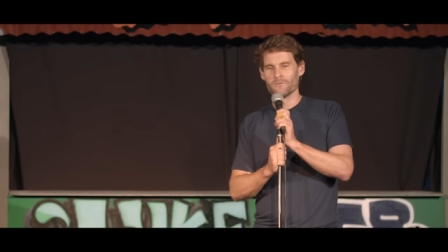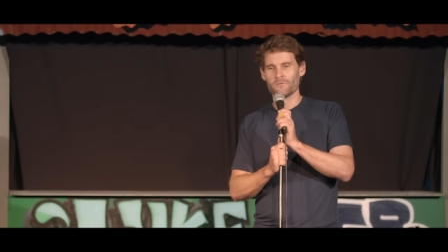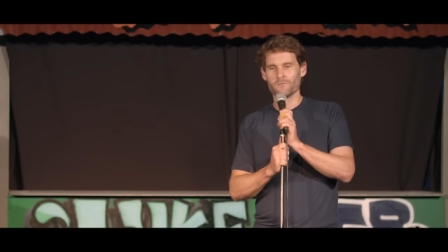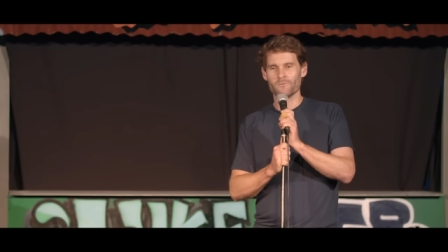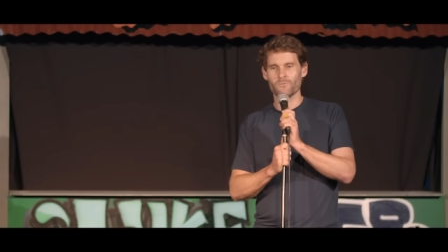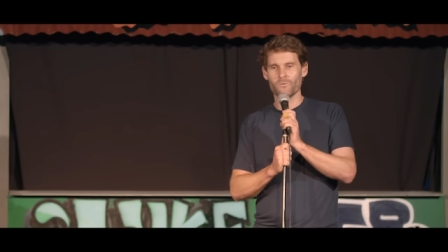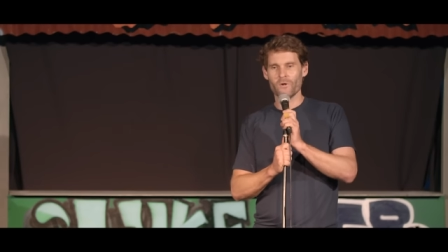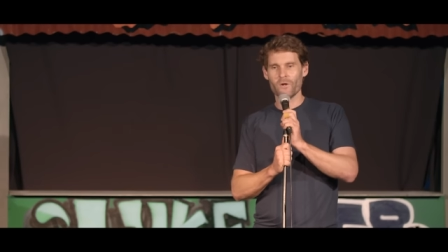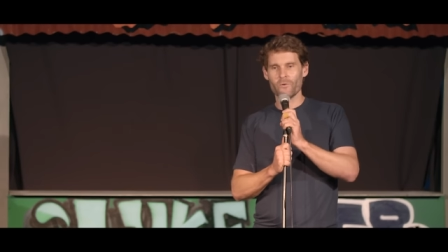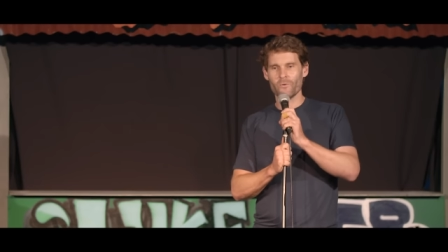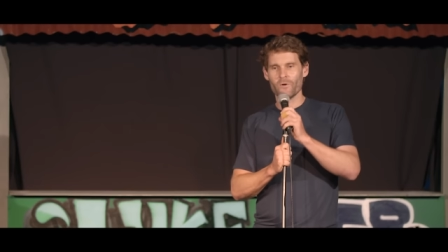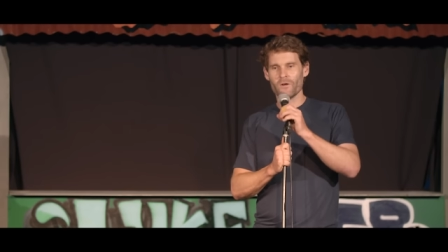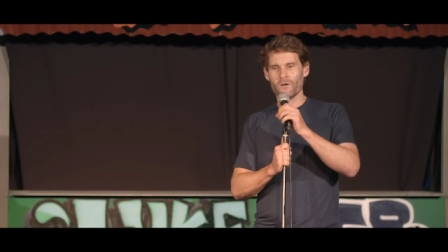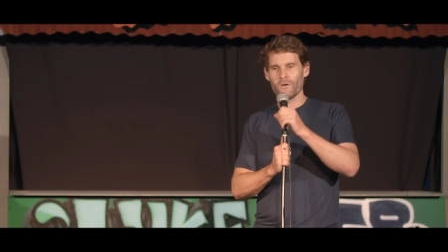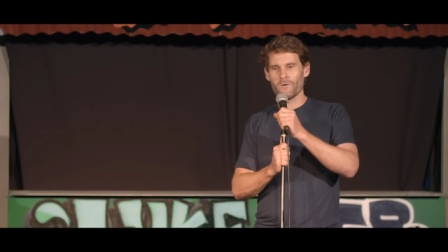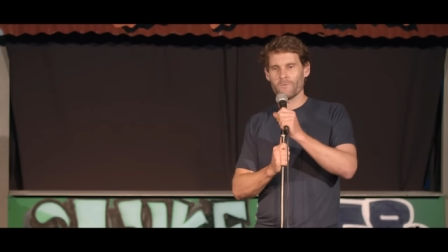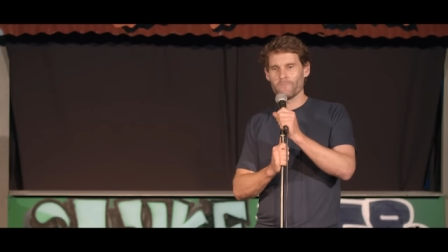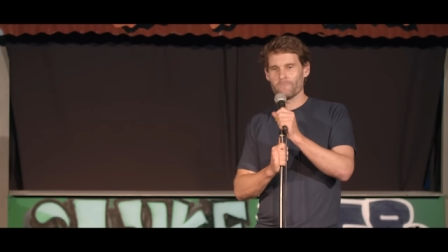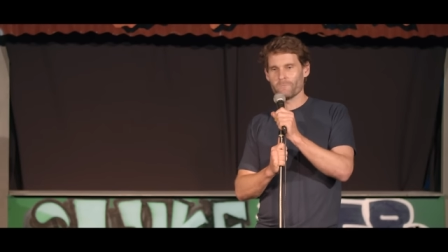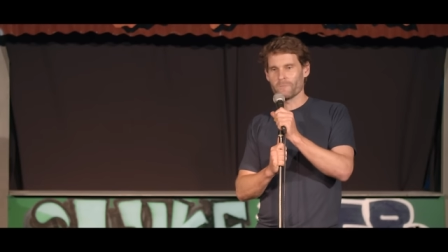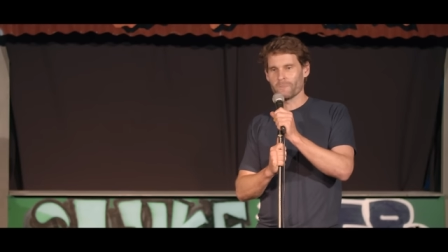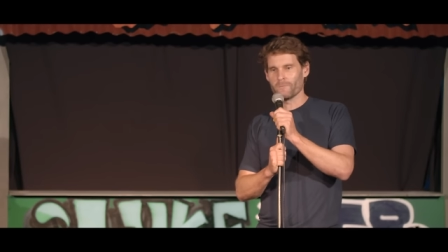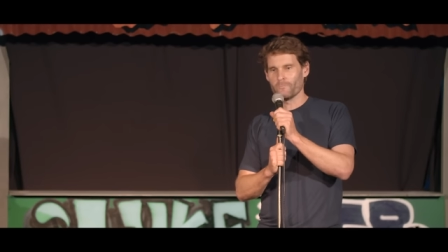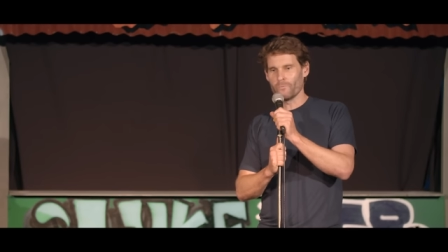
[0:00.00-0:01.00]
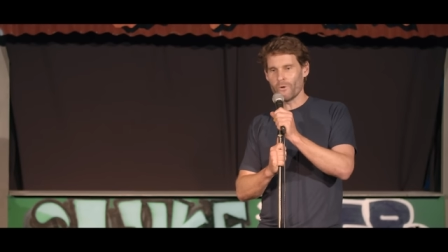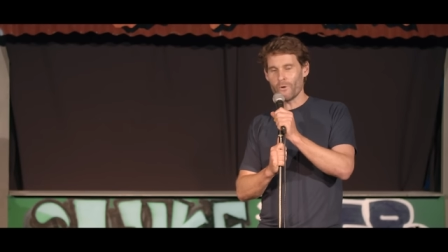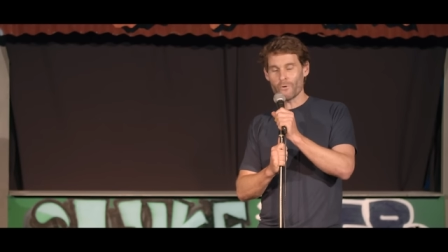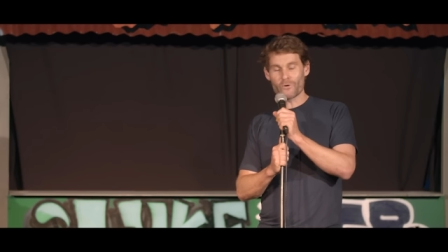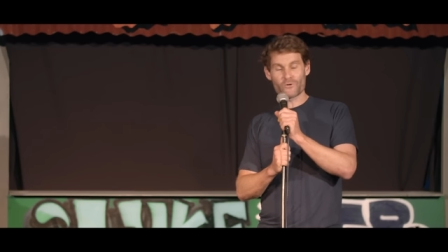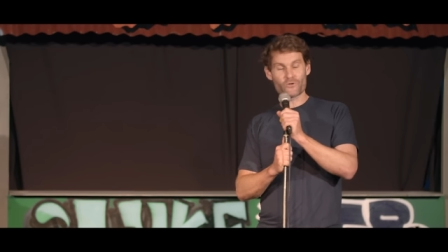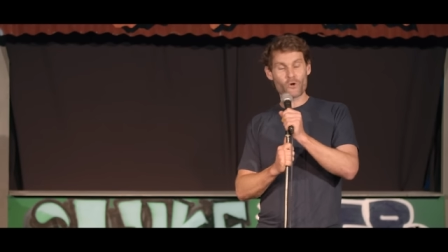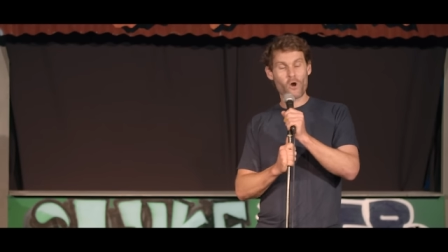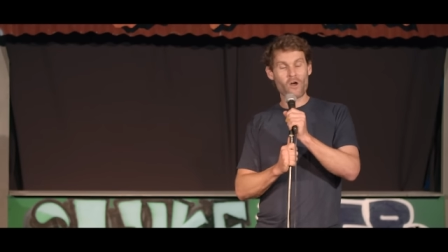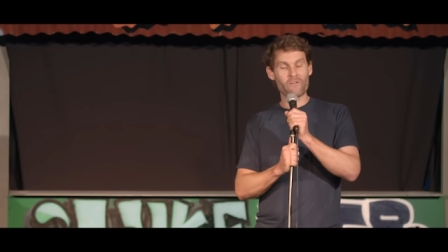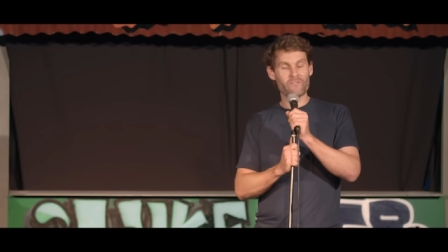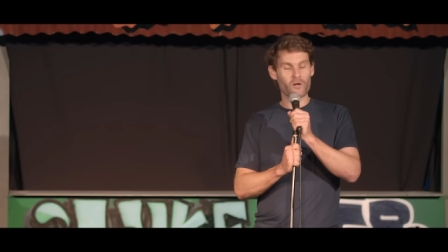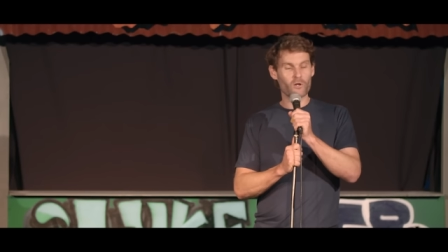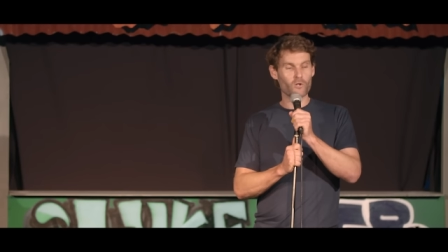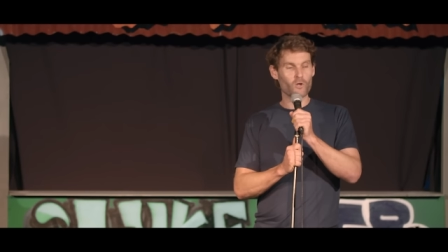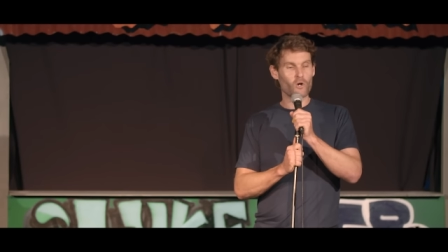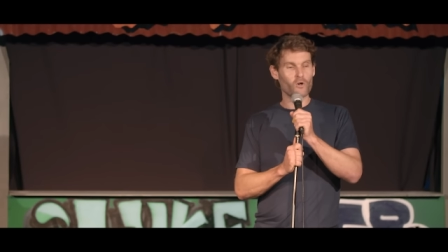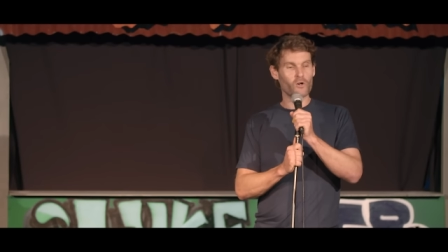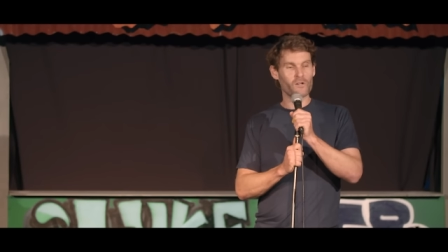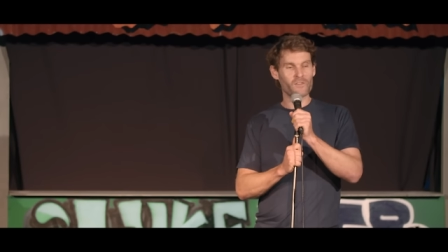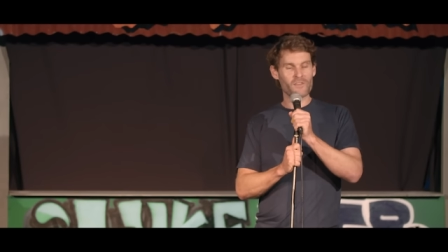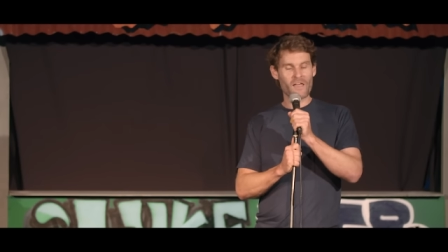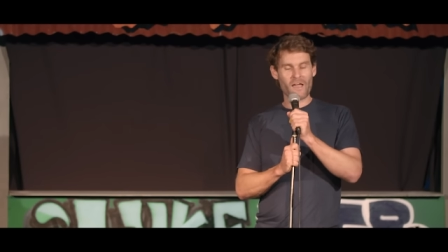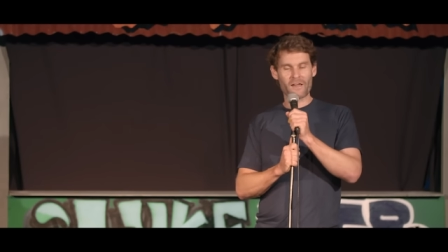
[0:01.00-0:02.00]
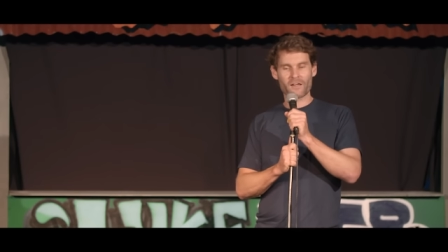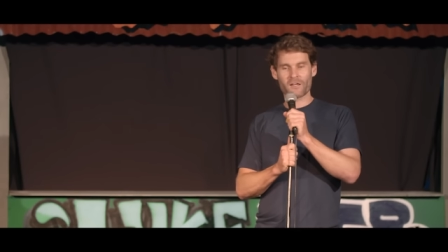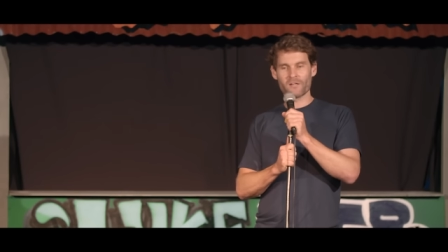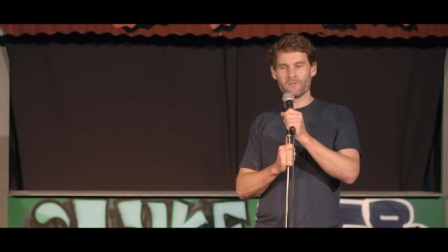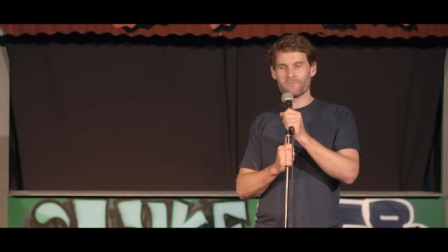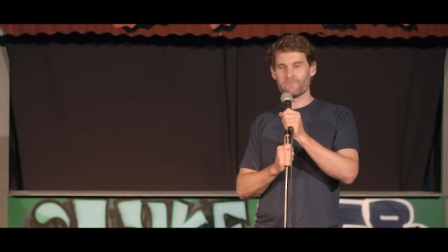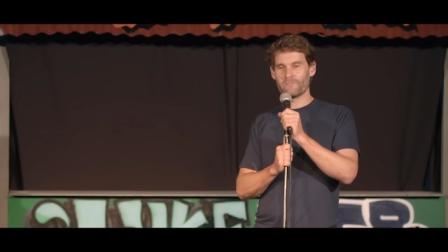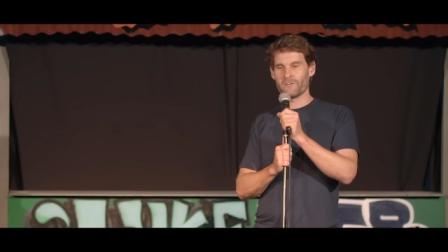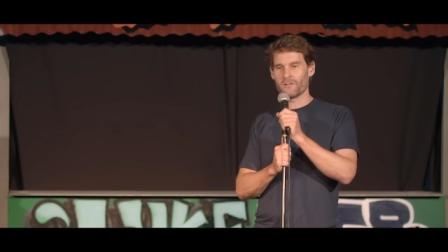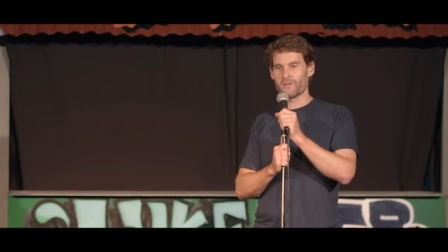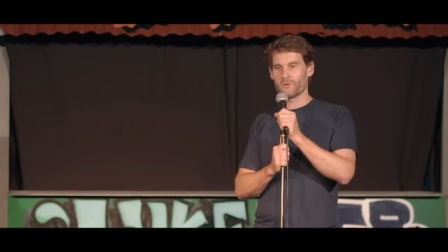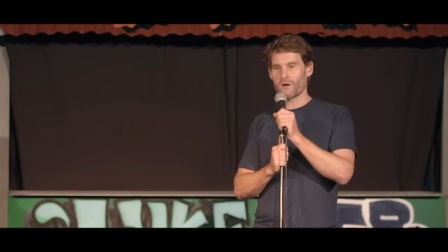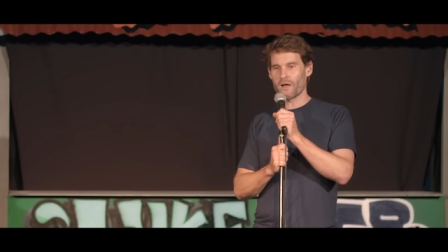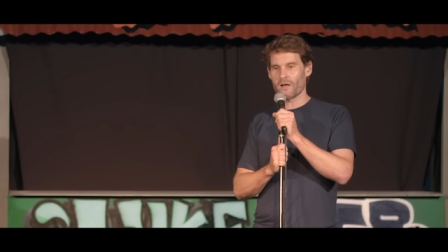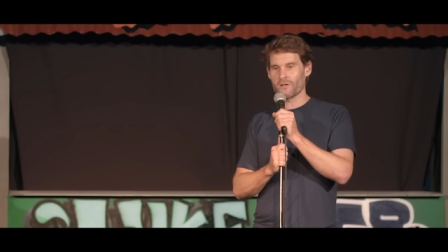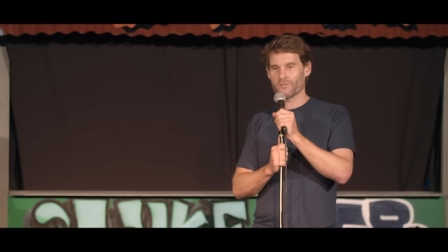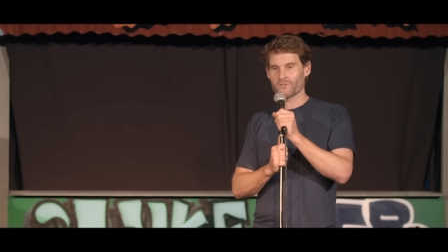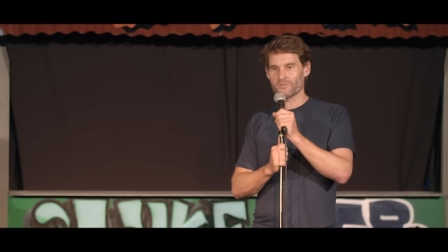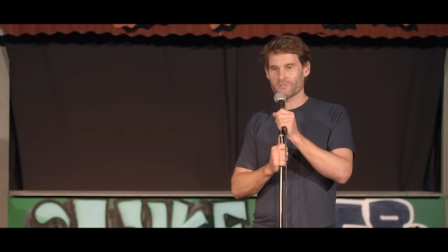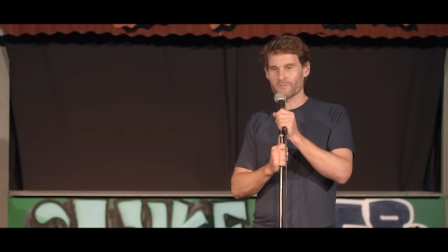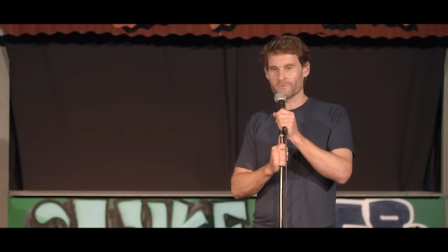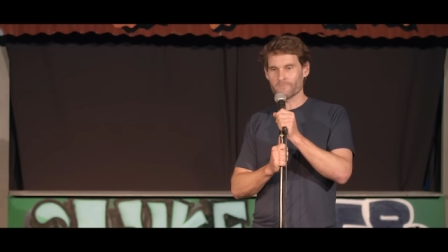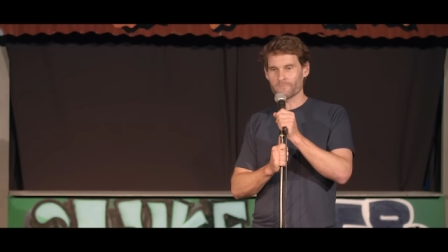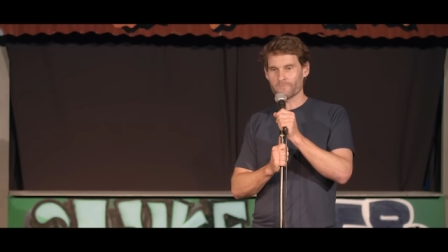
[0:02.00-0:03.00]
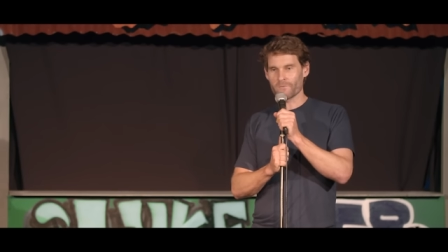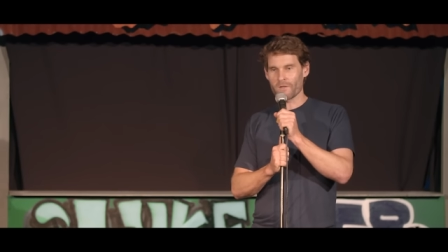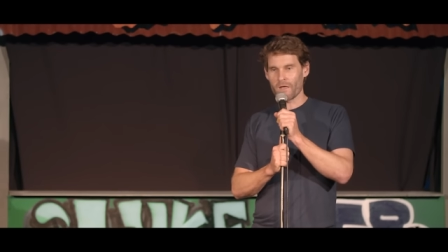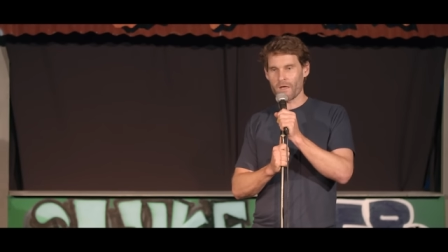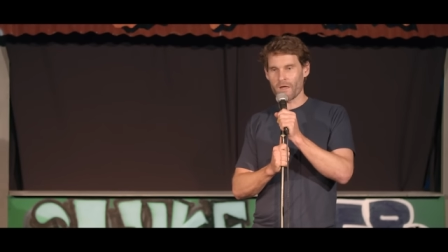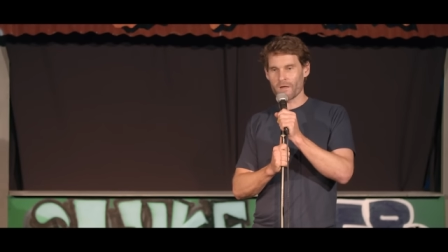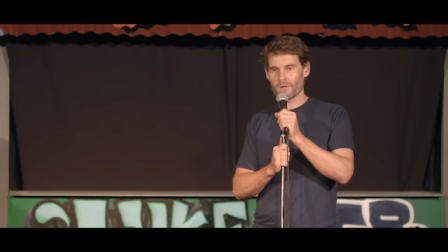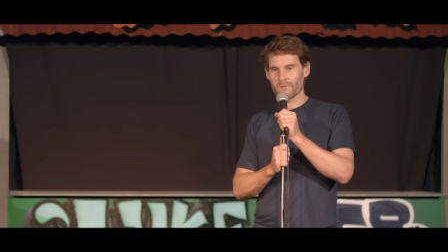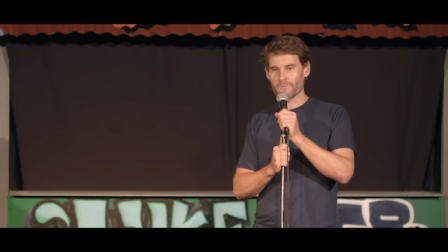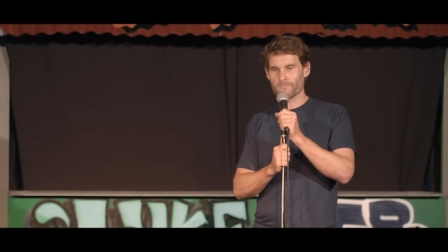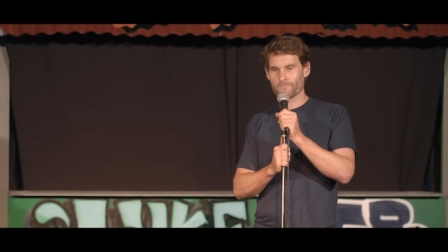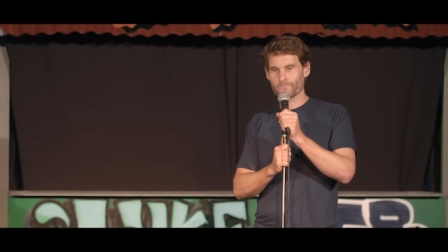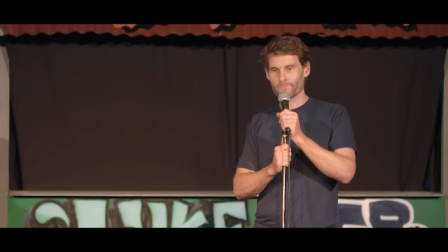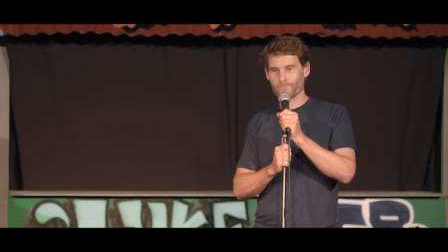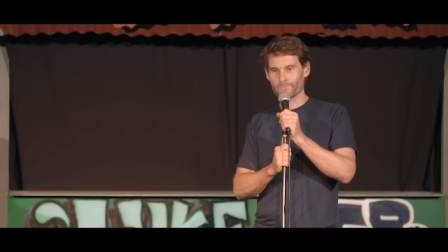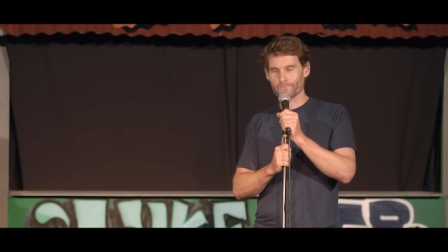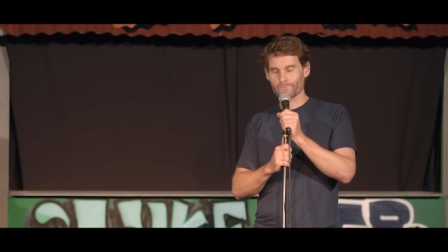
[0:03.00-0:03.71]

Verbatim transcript: We were, we were driving along in that configuration, and